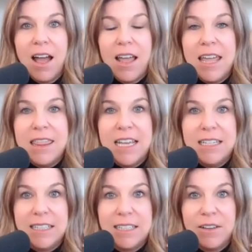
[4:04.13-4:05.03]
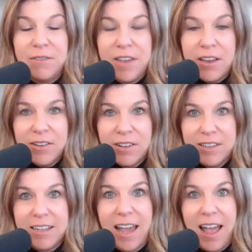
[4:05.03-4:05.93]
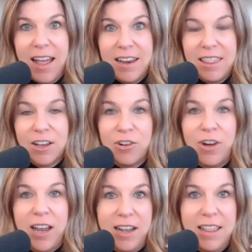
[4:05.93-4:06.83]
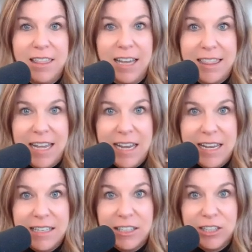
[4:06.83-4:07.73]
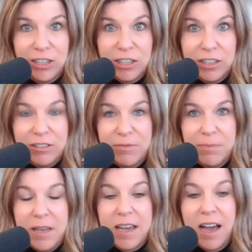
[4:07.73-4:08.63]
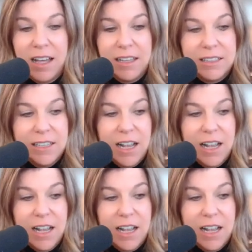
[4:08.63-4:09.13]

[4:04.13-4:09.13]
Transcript: in this field get the credit that they deserve, because